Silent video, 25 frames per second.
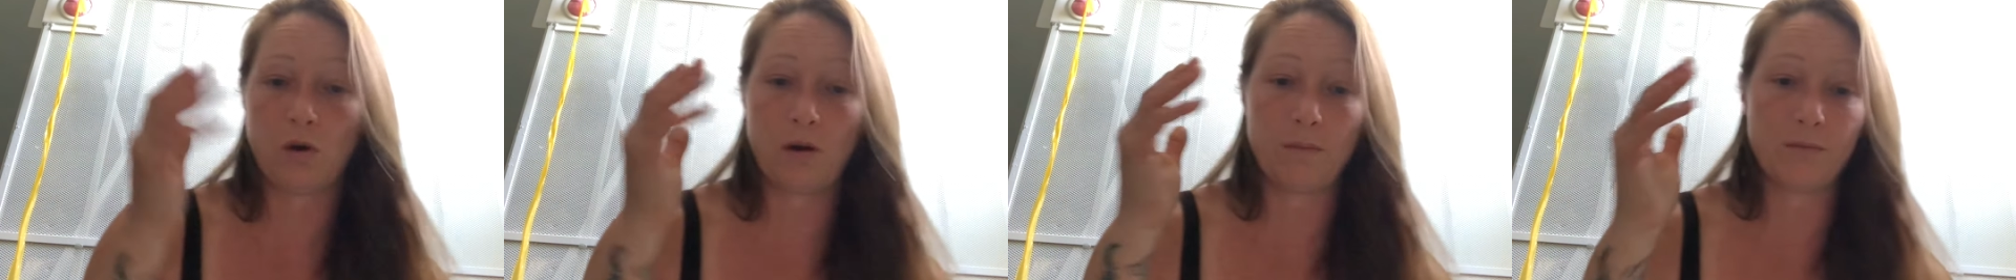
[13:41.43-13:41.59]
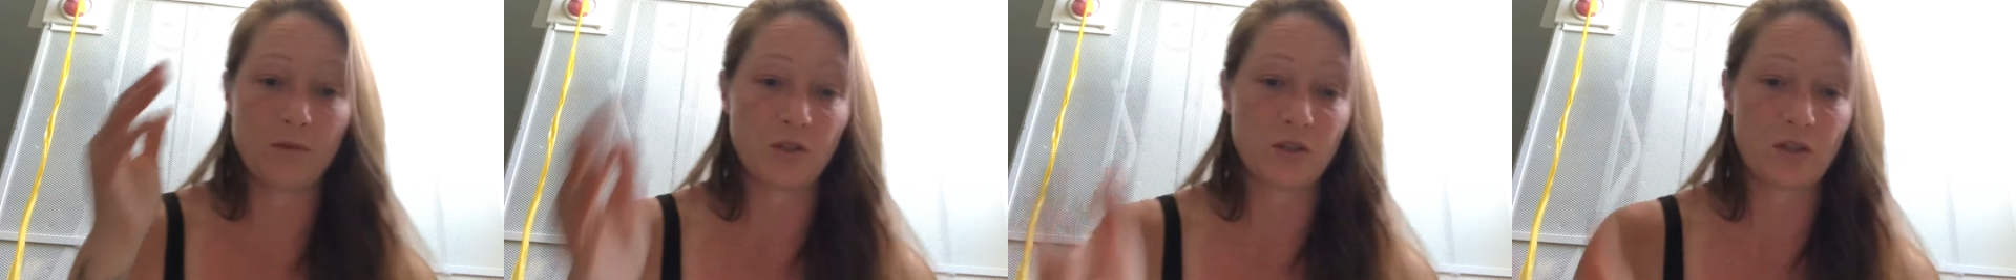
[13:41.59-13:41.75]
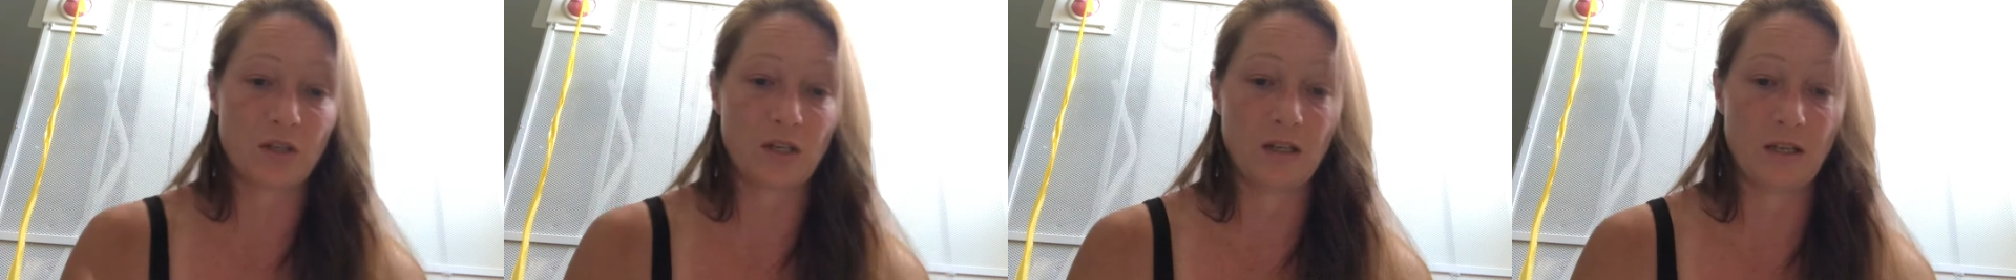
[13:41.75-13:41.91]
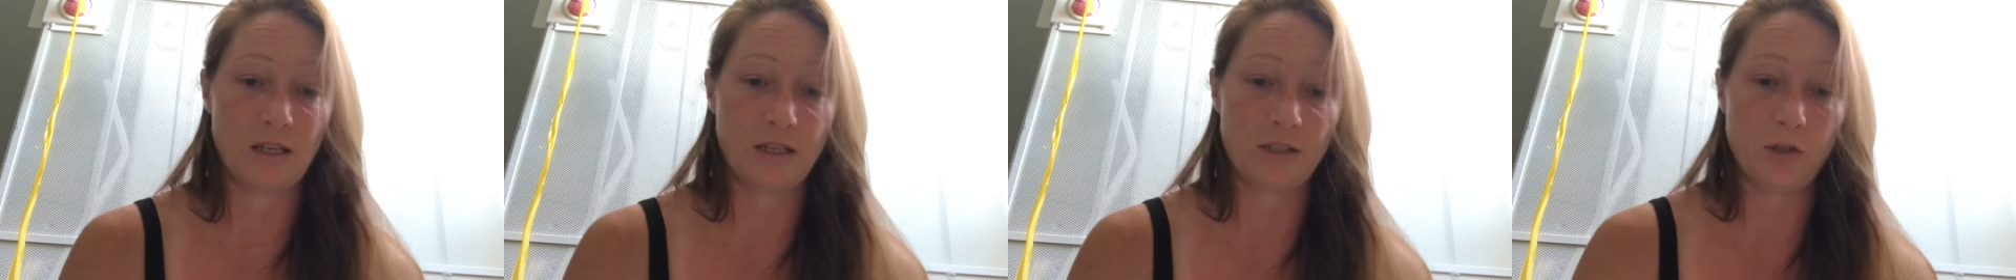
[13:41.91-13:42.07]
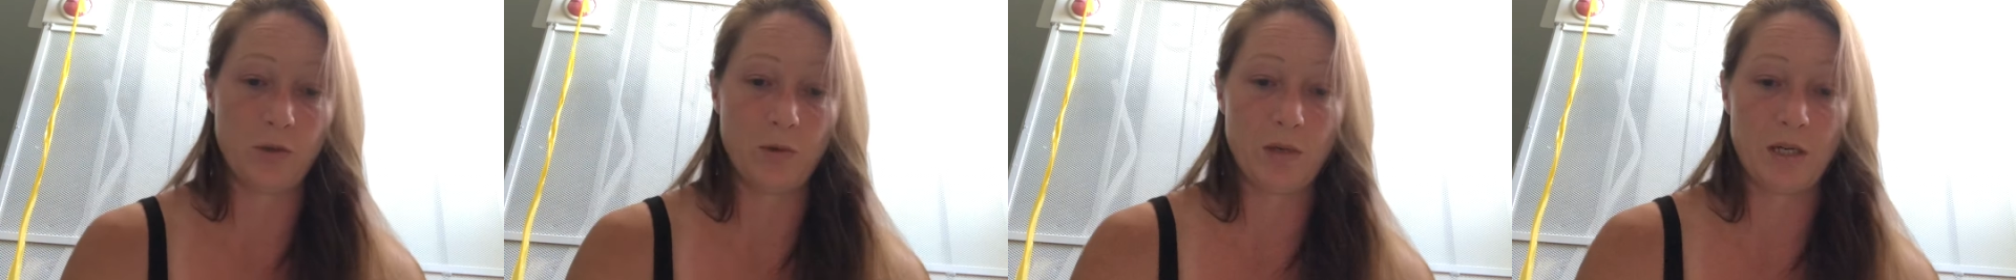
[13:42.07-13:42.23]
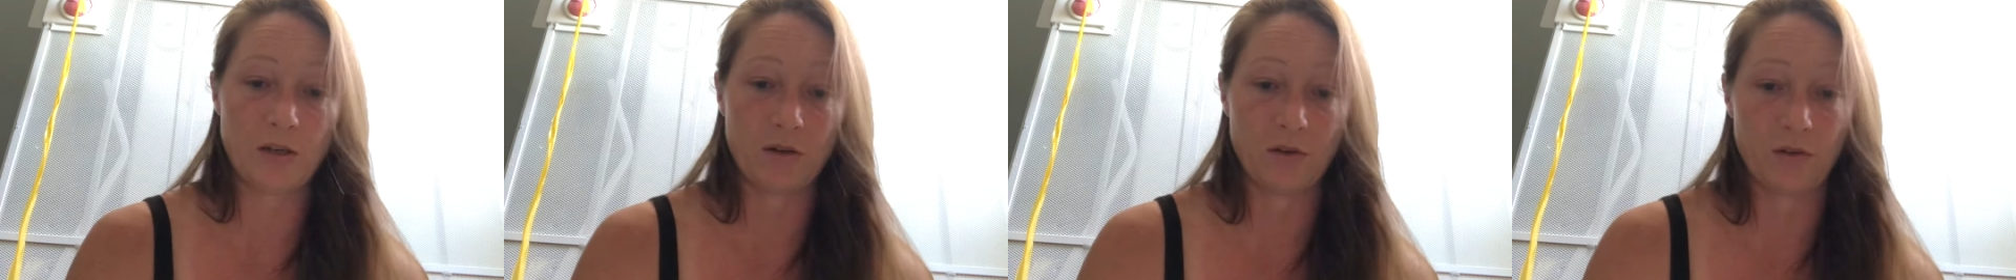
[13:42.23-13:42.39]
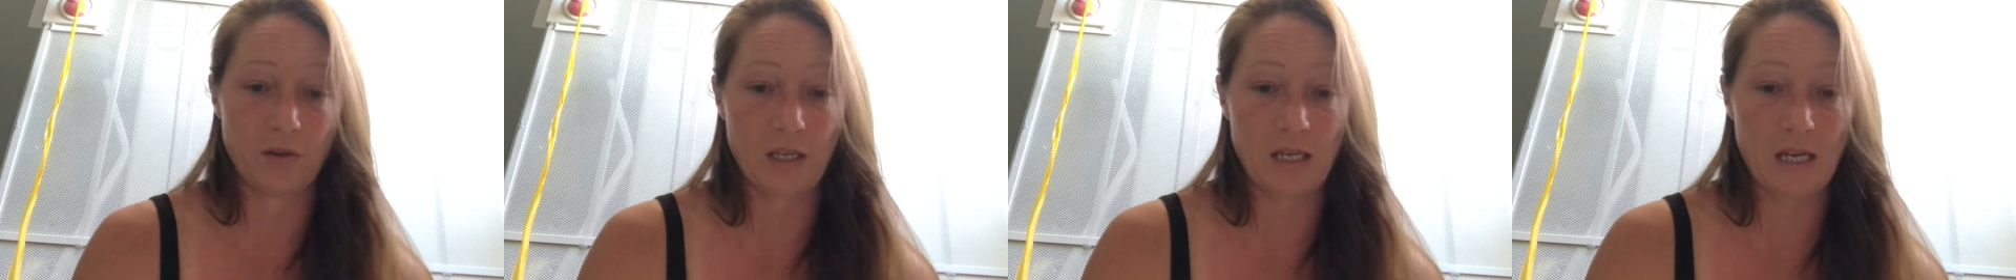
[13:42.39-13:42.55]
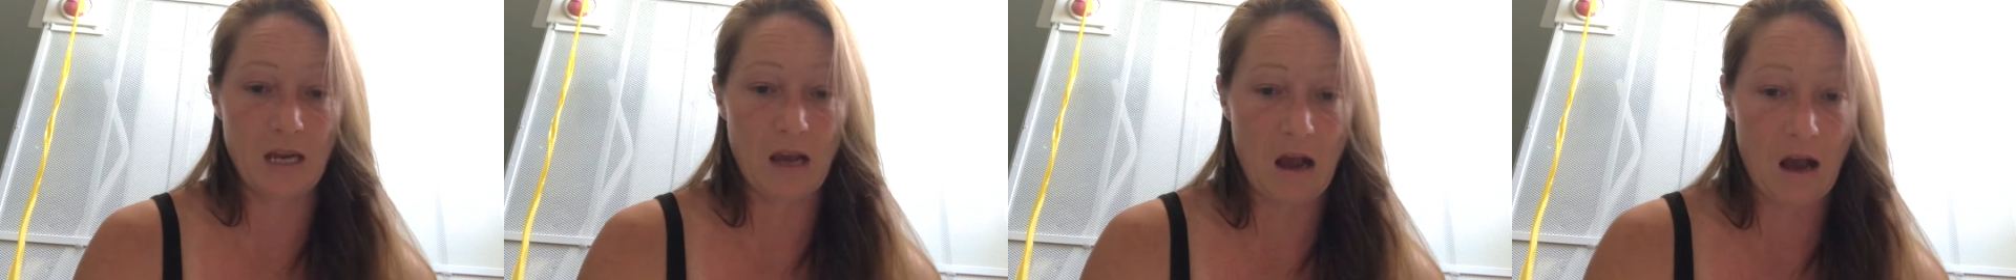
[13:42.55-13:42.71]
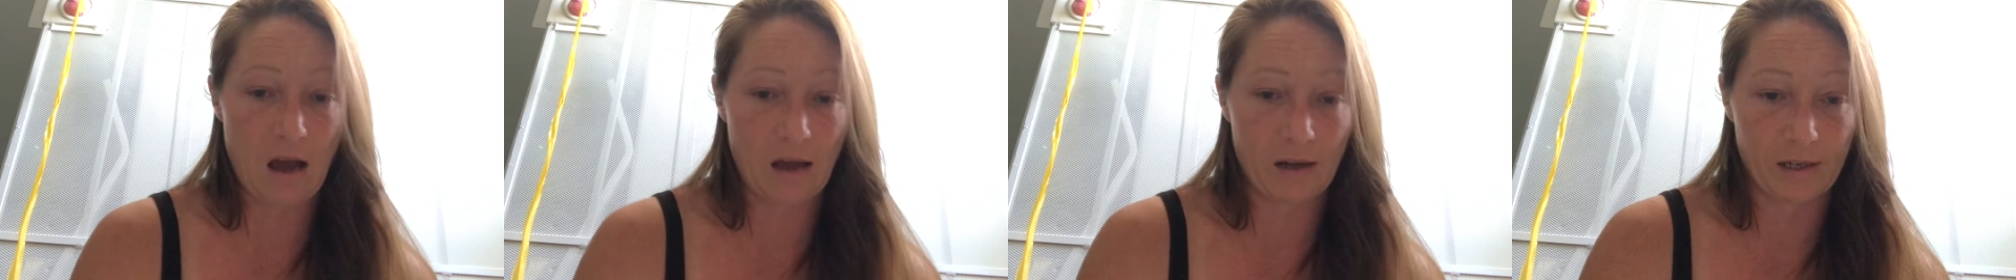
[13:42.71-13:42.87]
I'm just going to let you hear
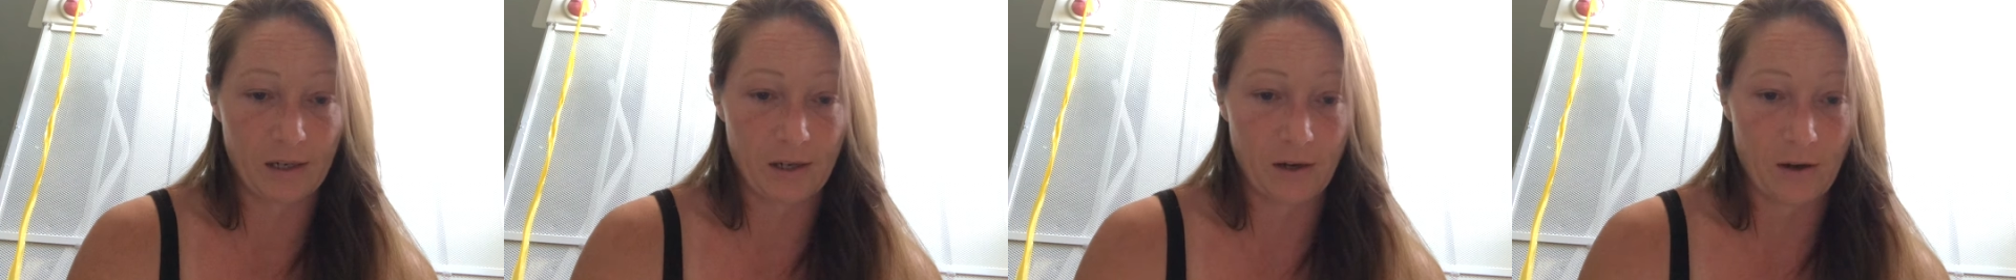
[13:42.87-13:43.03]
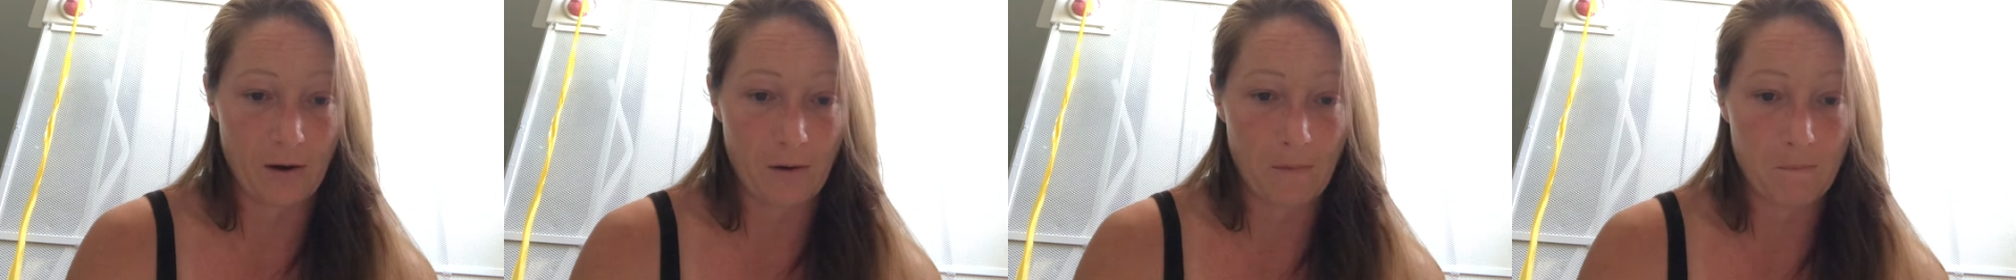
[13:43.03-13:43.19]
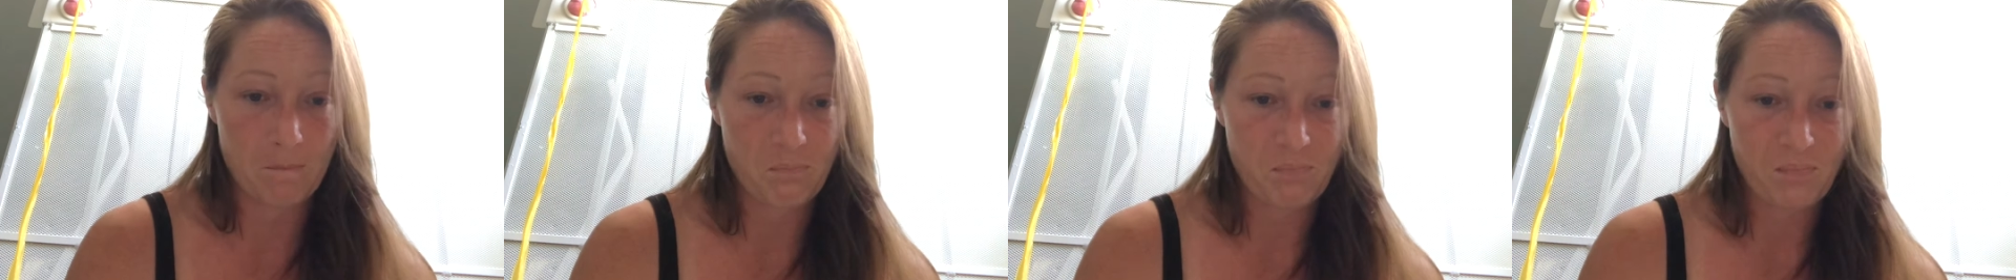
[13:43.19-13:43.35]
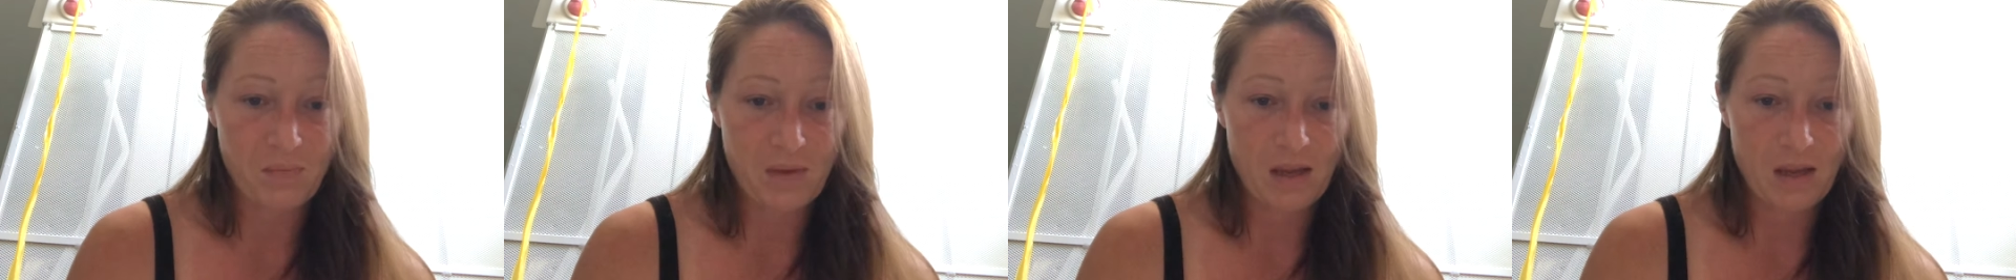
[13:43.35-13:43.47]
the audio.